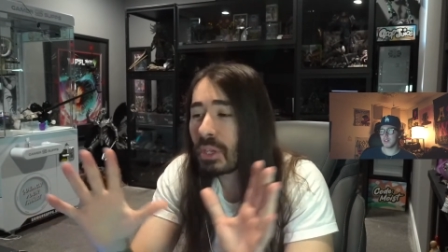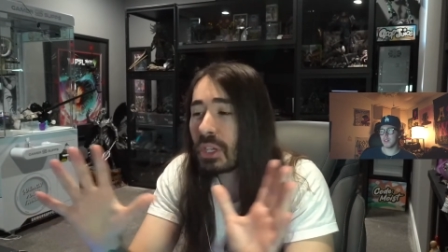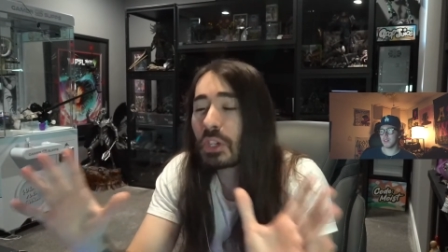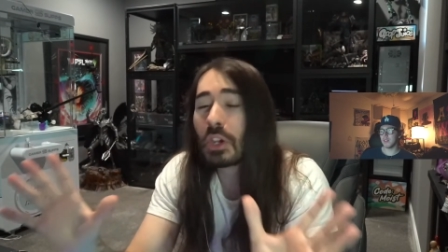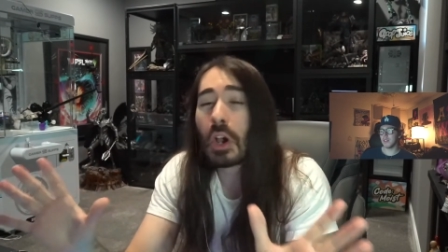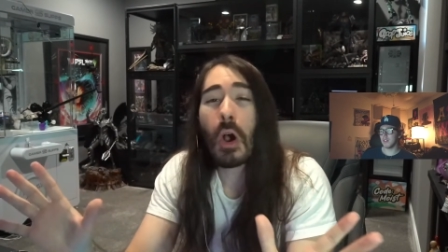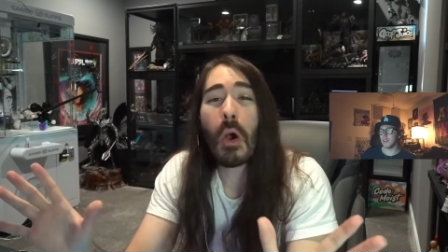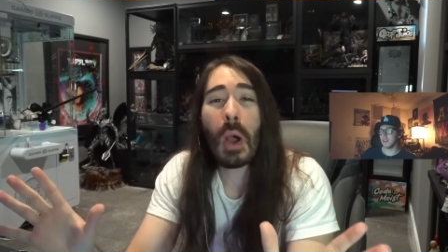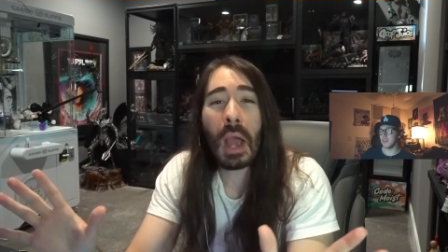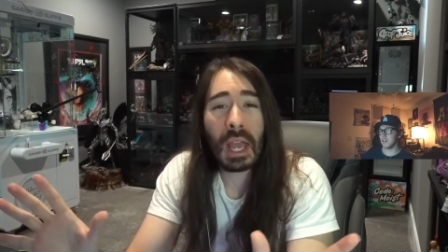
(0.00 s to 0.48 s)

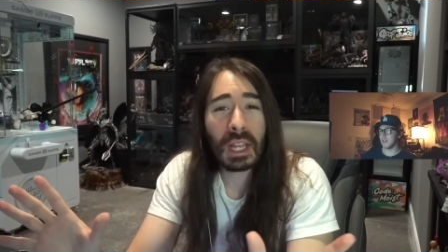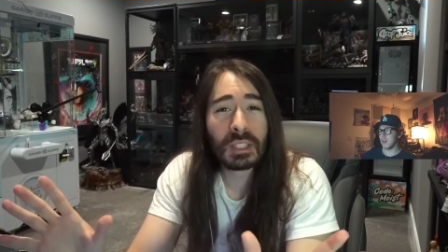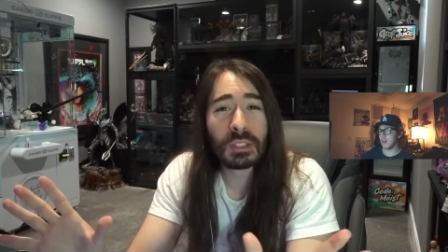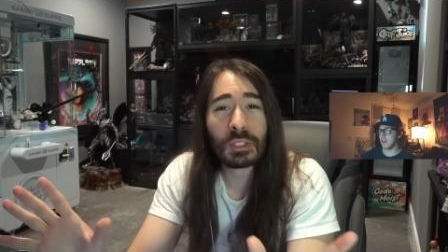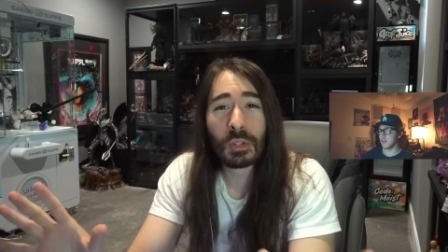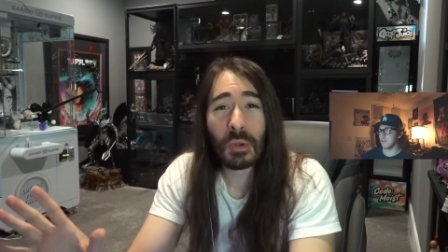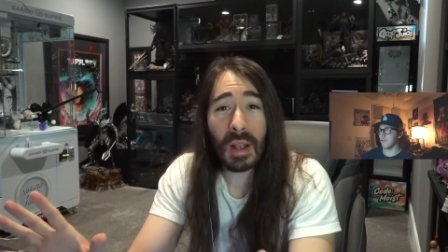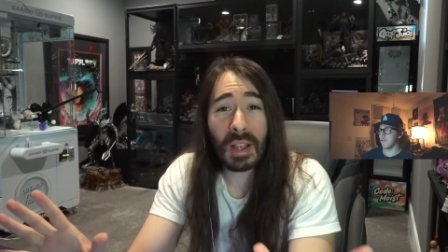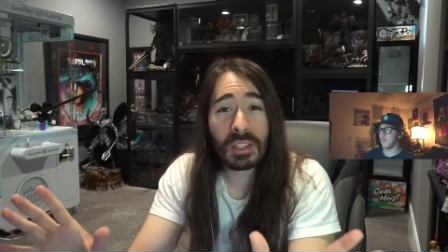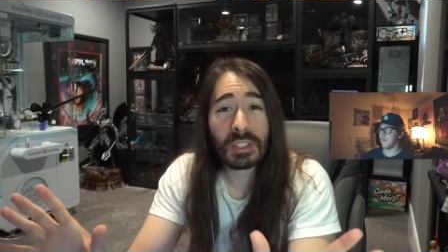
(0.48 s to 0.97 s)
go ahead and
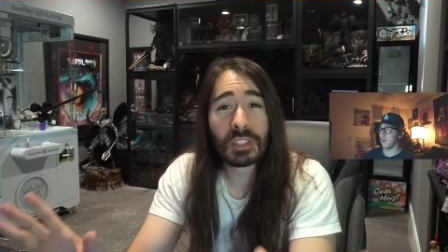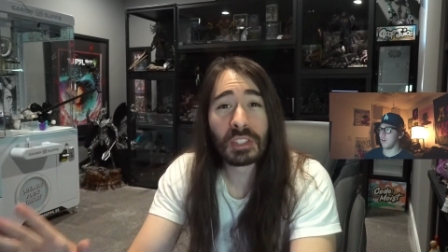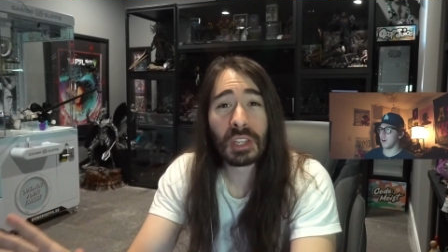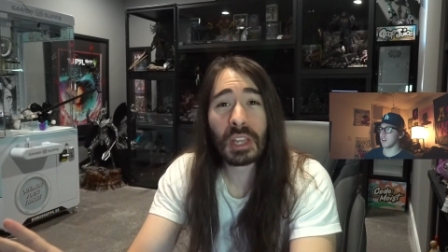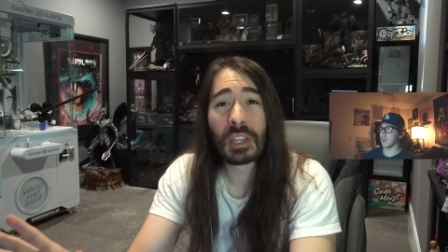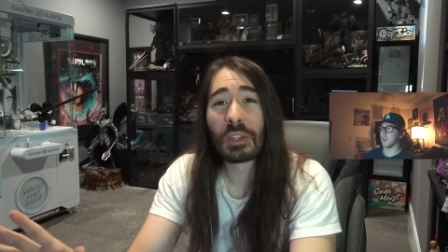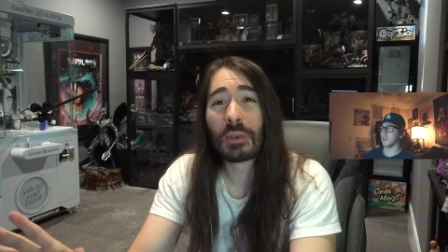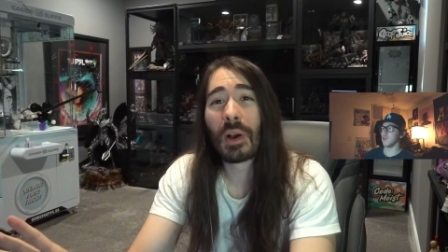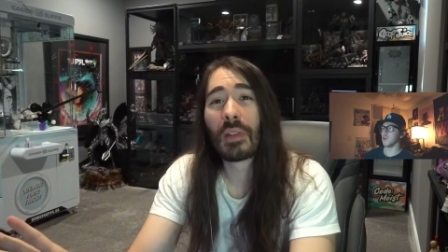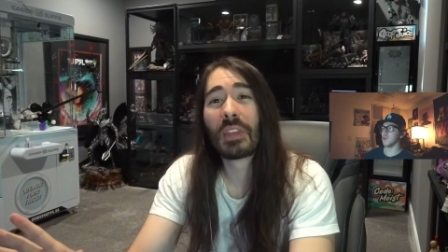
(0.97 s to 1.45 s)
try and
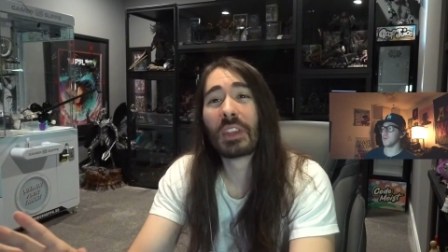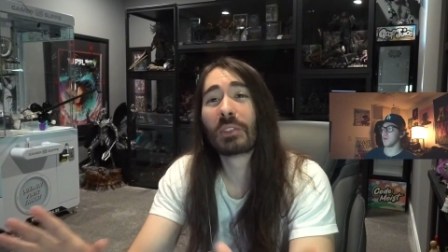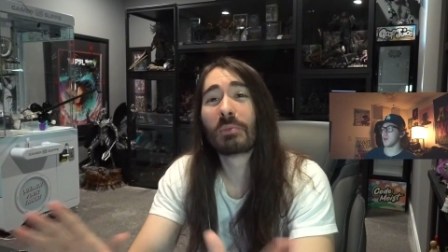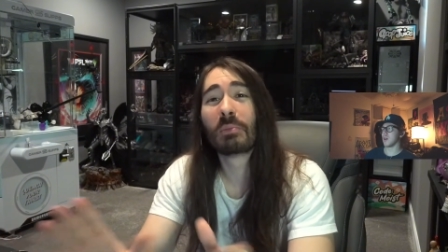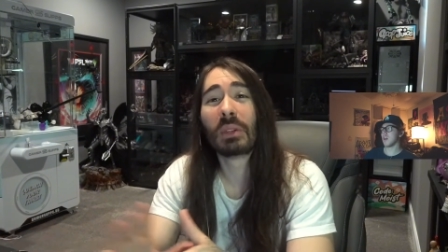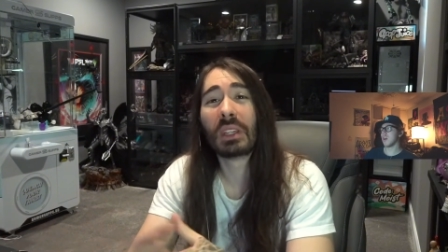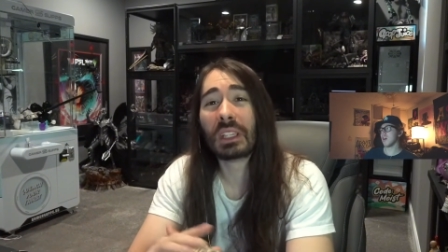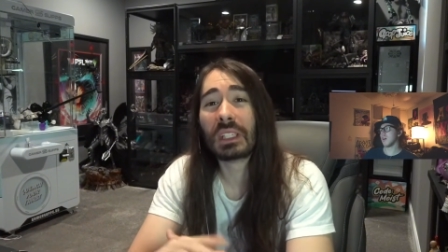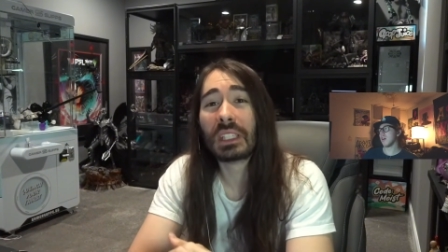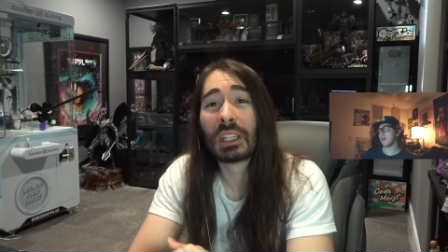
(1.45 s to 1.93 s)
sell you on this
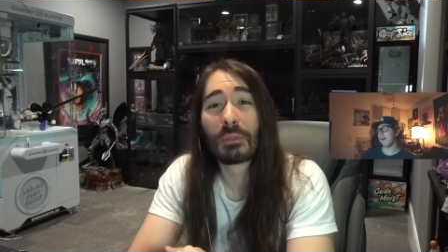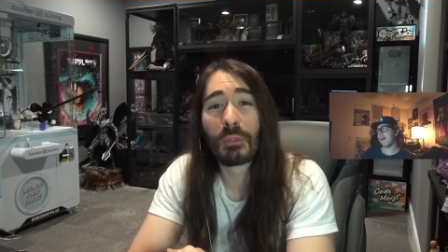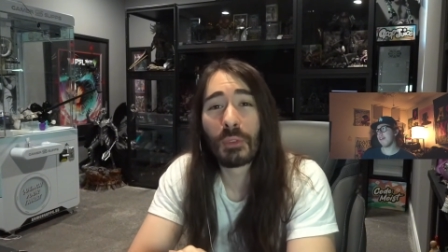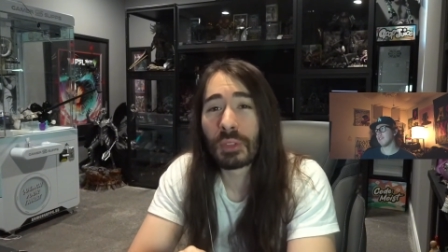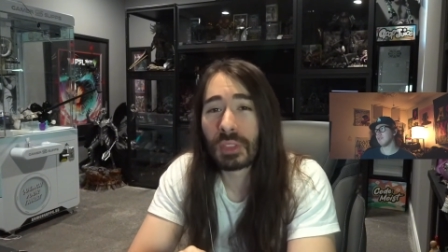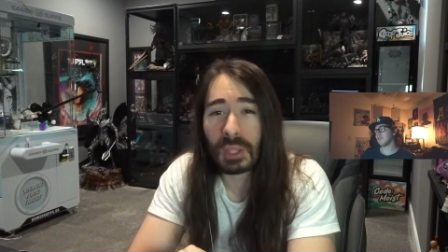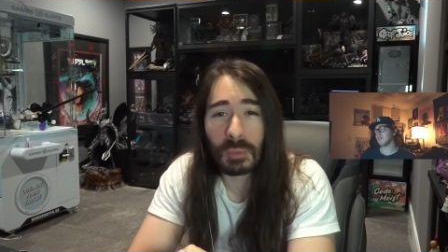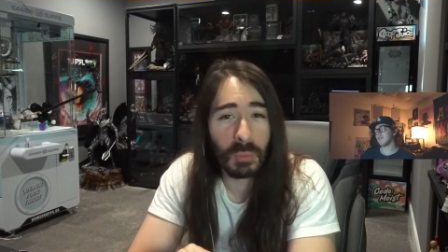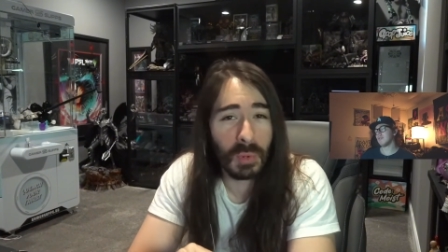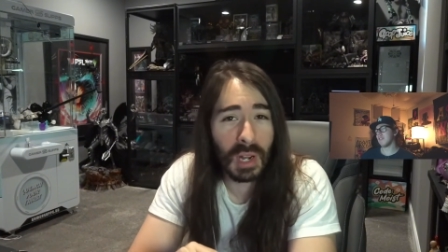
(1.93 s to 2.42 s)
being
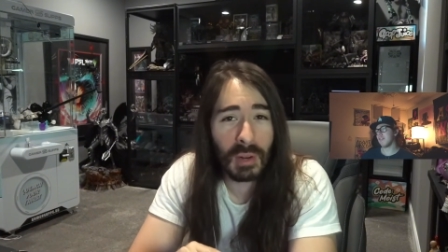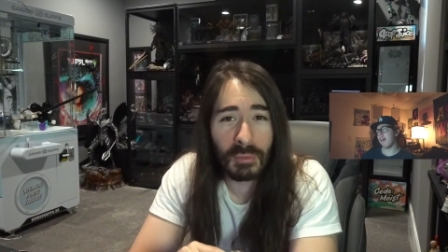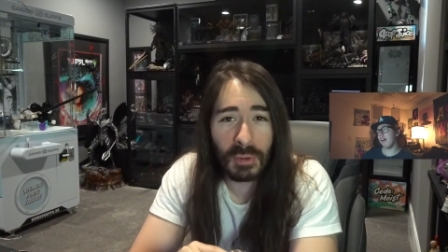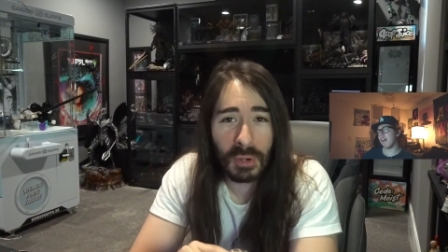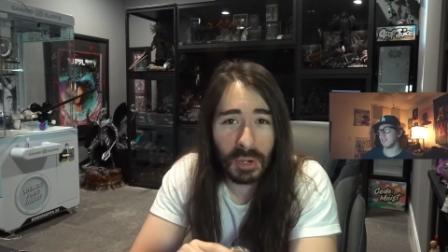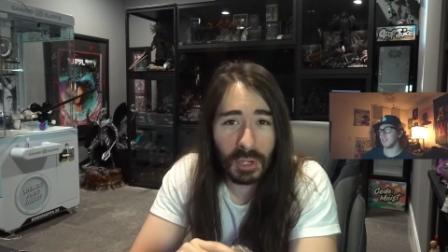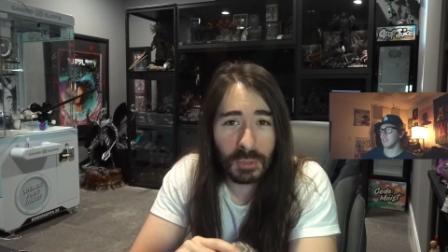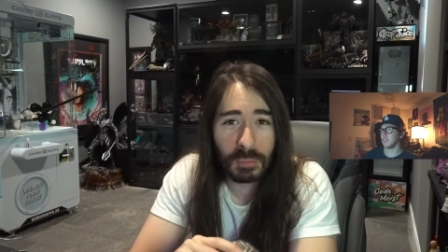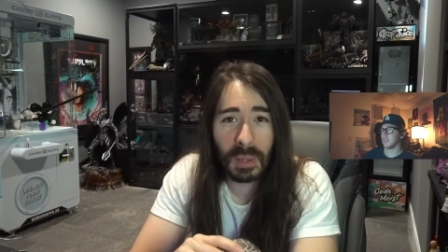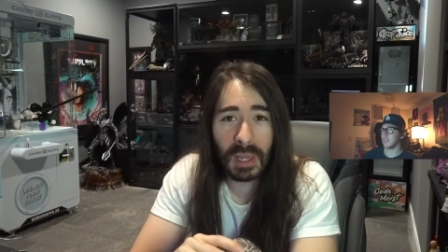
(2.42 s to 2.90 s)
different than whatever
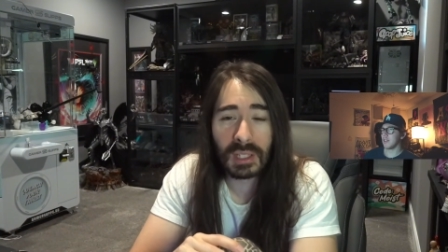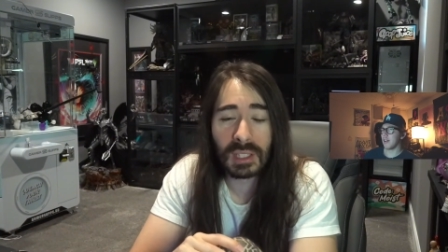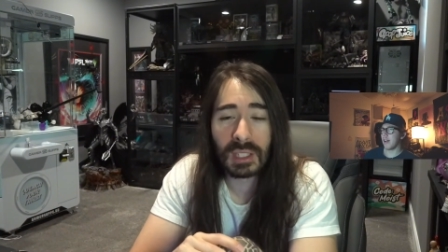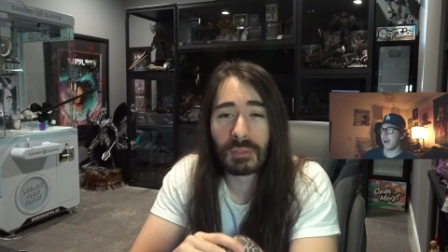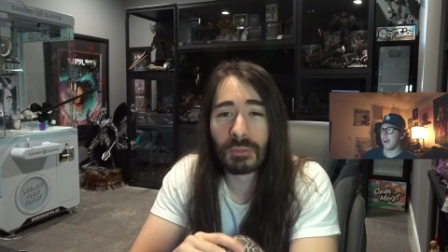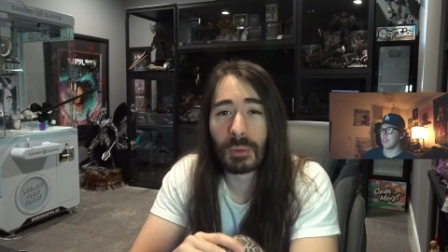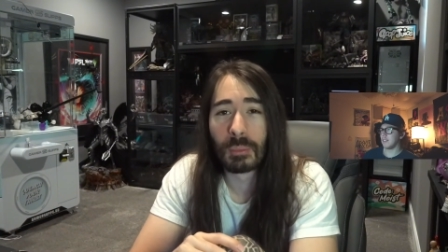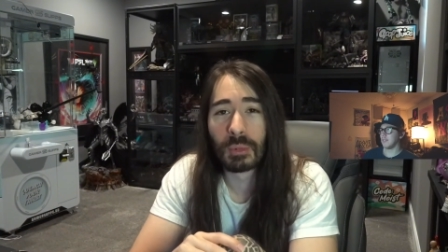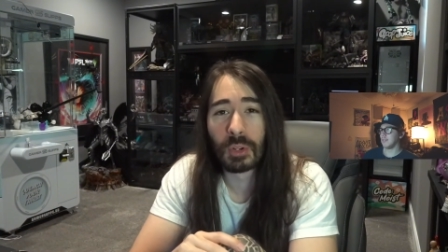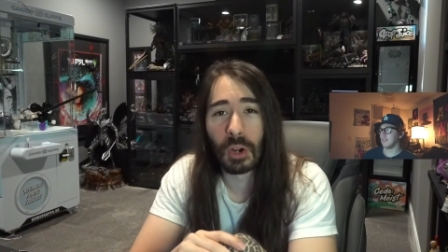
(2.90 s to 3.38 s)
you're expecting
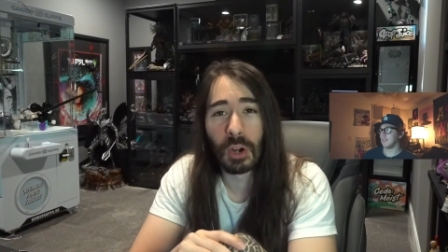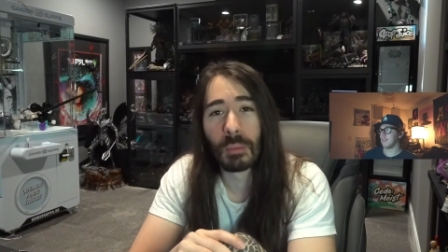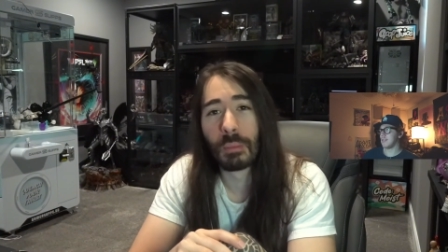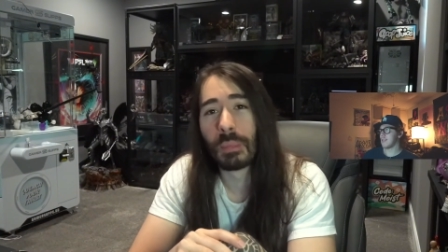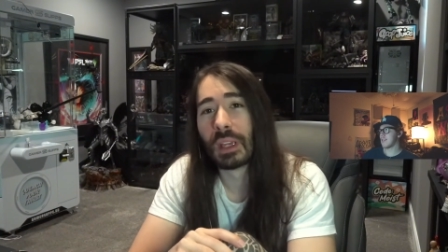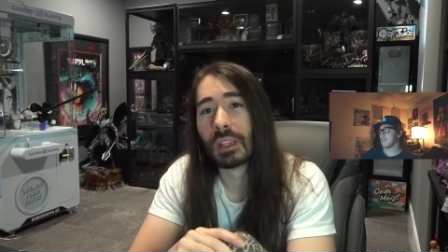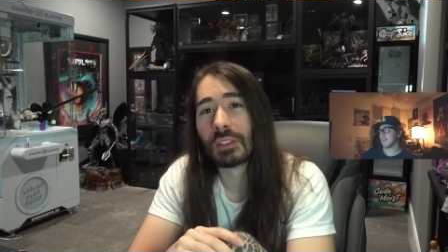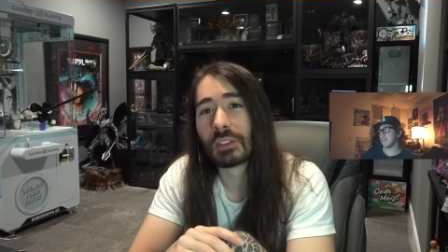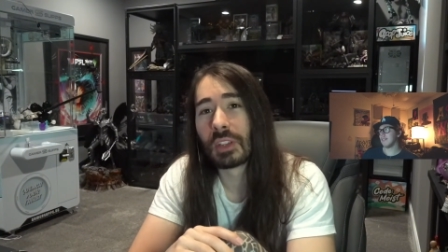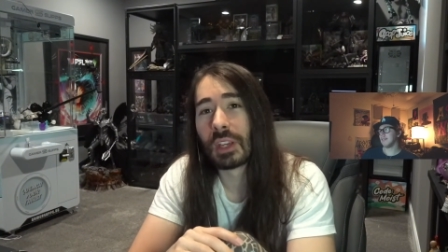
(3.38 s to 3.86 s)
from
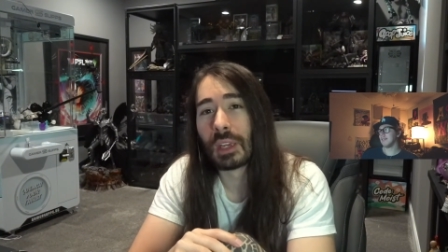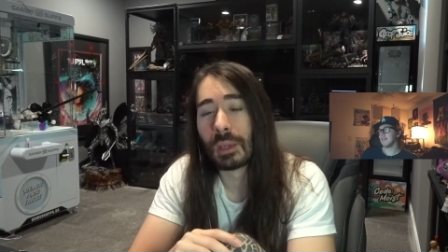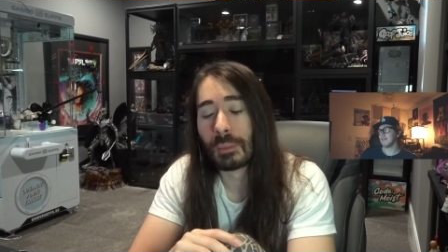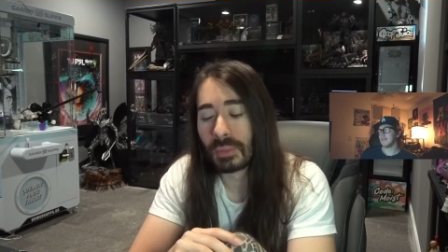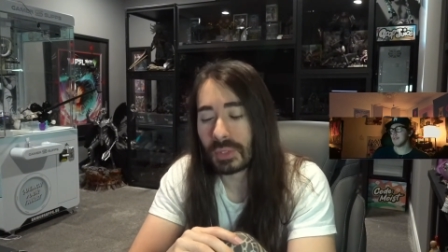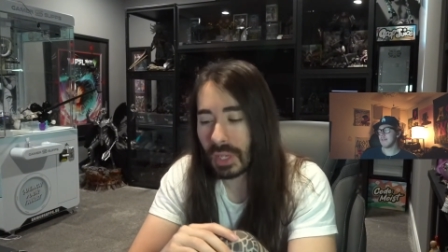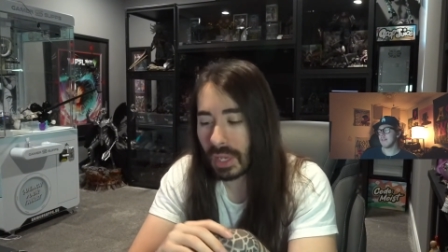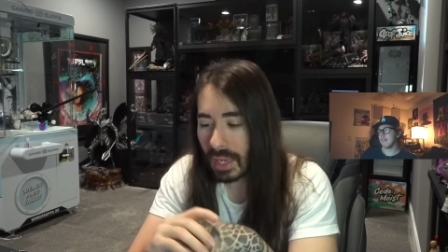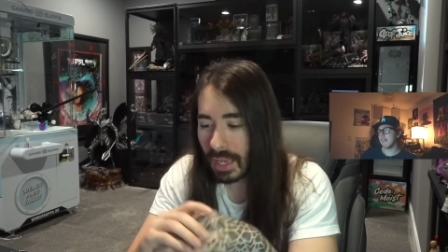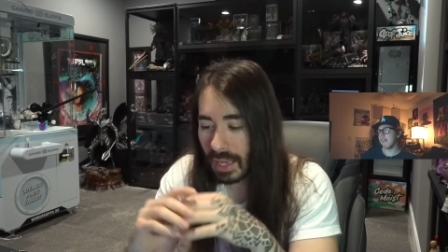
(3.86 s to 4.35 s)
turn-based
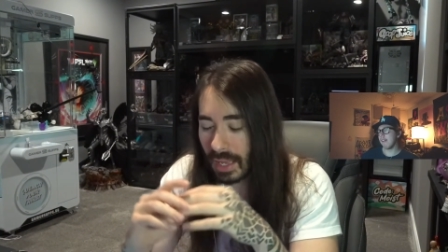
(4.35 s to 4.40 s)
games.